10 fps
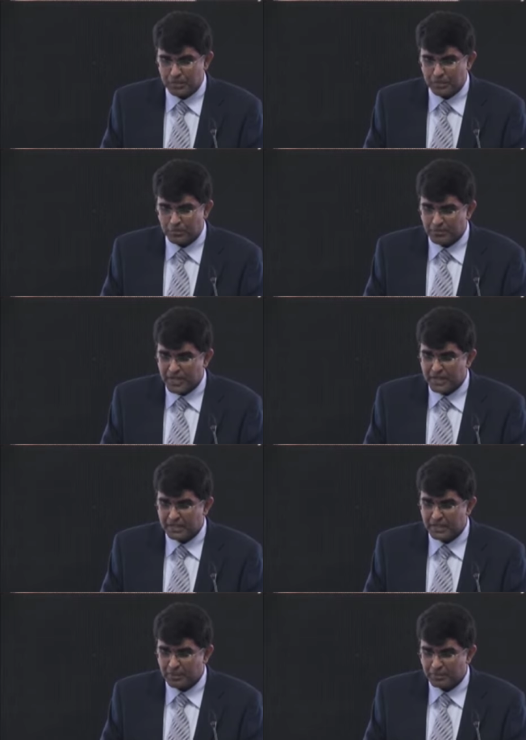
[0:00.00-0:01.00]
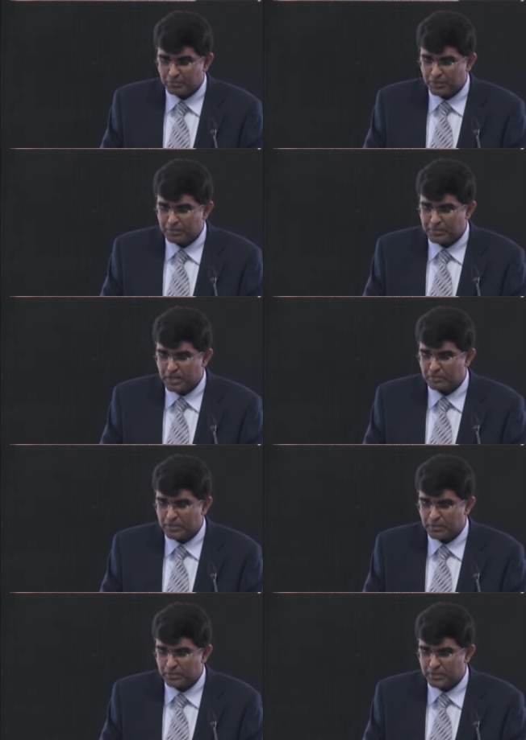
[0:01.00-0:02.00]
Prophylactic hypervolemia or
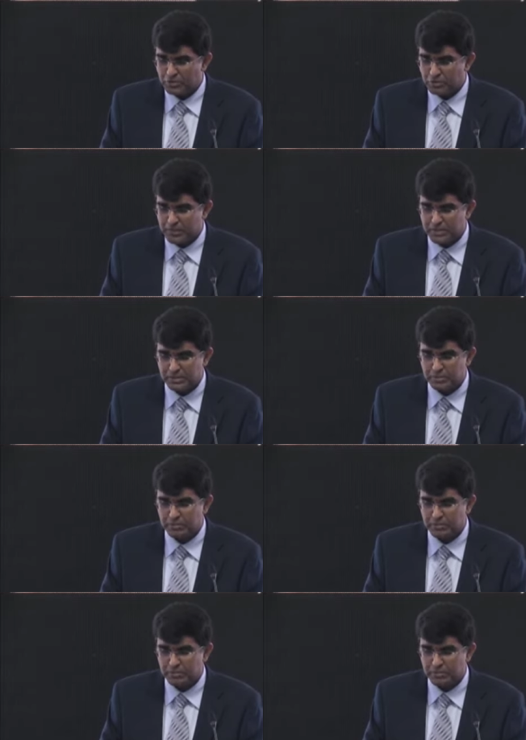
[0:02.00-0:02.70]
balloon angioplasty